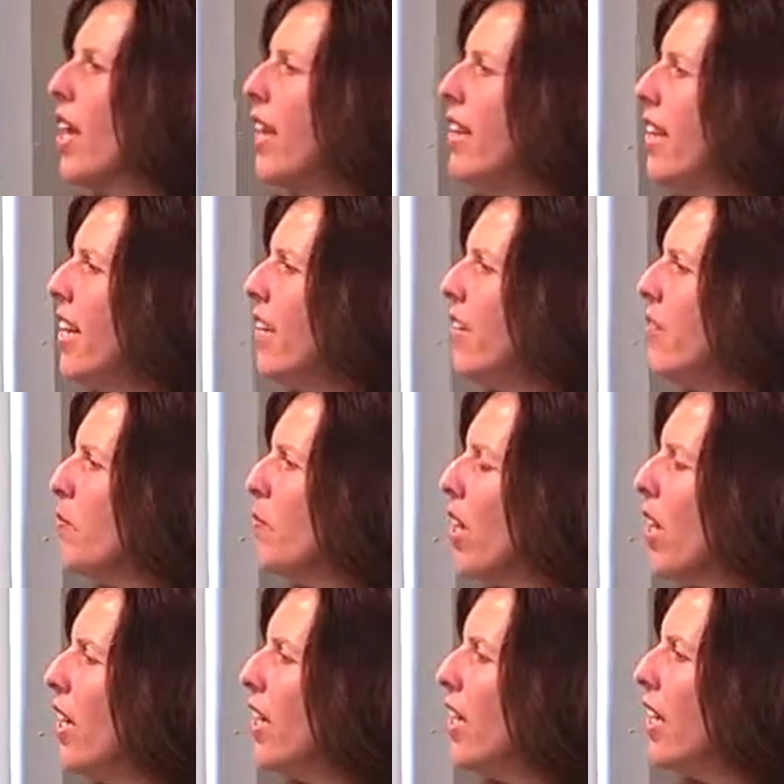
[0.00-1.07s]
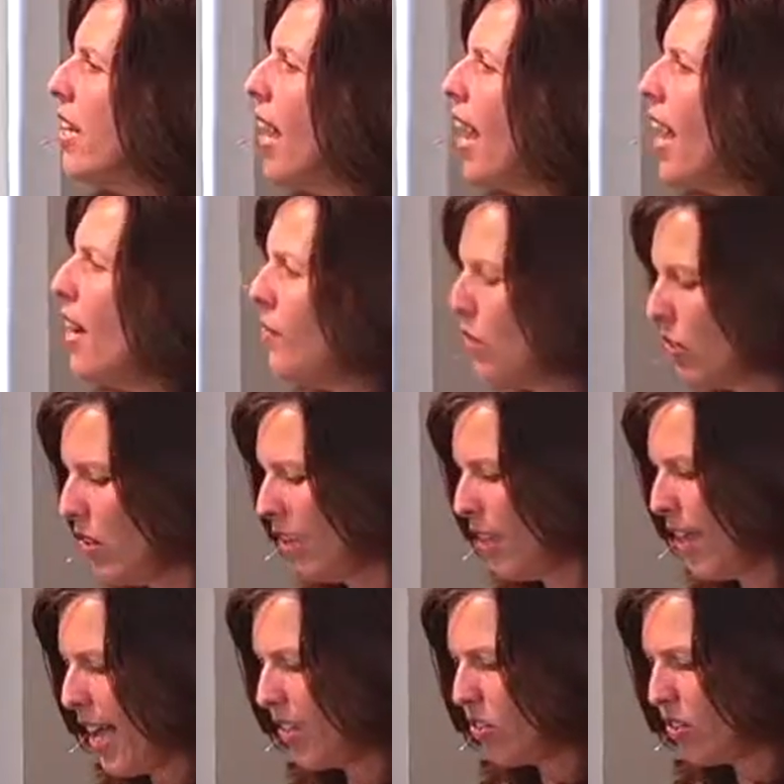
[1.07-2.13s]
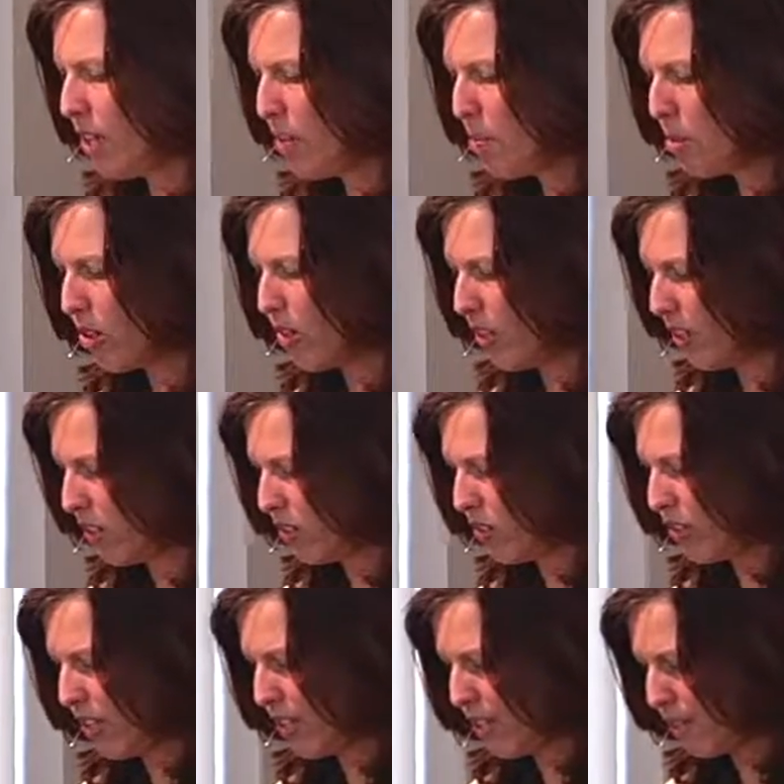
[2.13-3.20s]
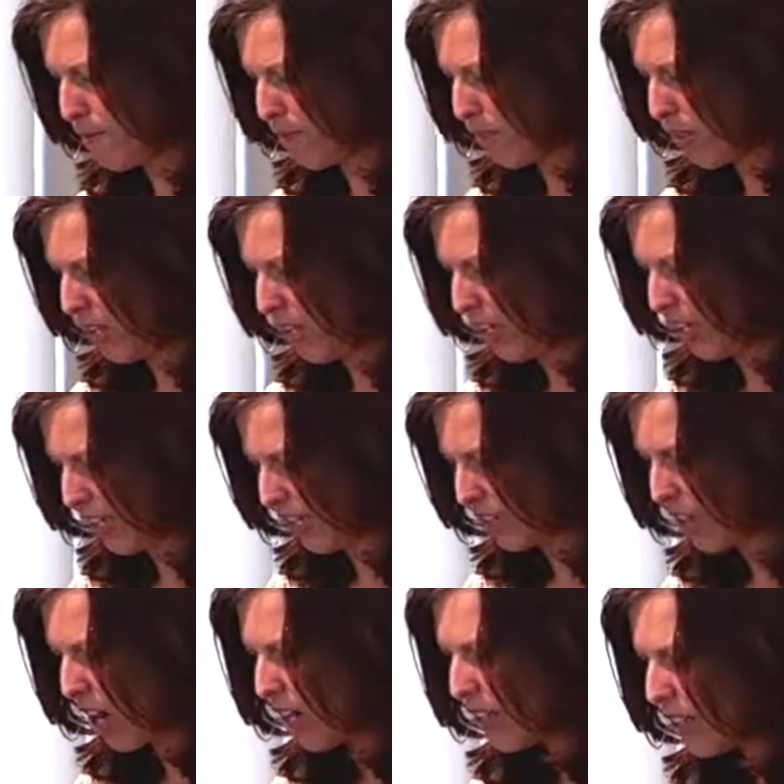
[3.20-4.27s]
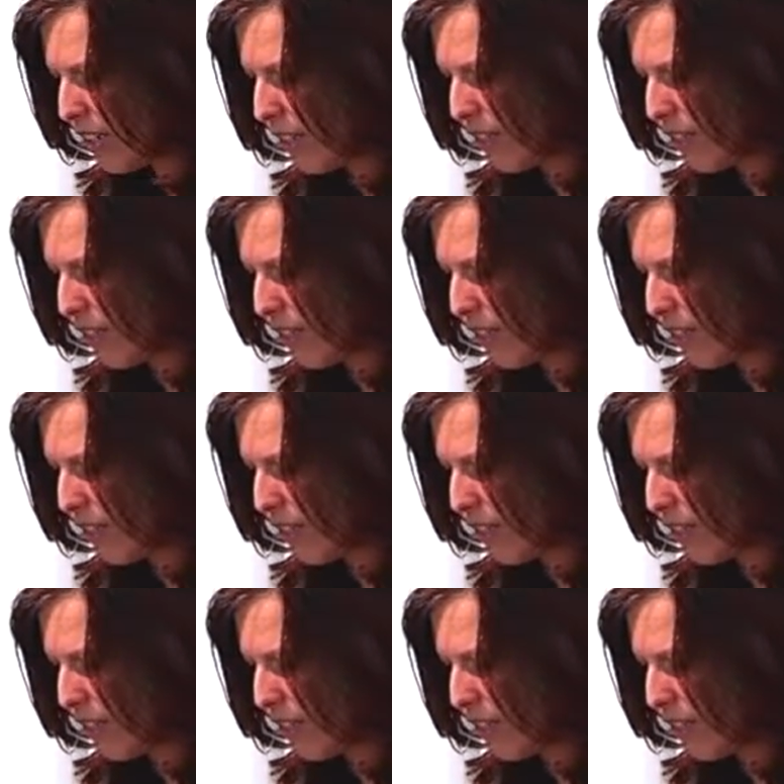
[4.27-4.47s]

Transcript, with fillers: And then, and then after the Last Supper, there's the, the Garden